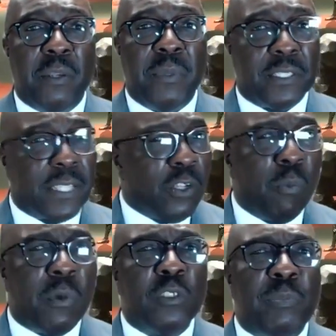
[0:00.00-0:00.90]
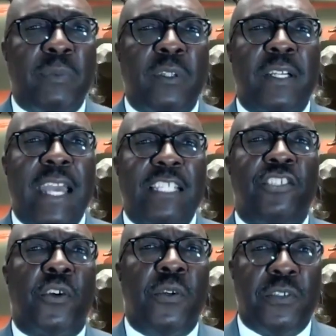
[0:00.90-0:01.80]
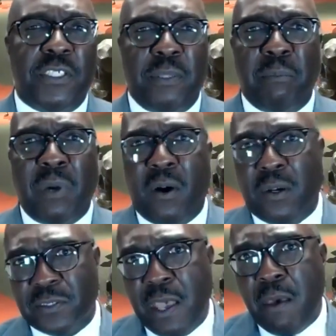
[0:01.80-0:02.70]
Because I know most people look at jerseys and balls,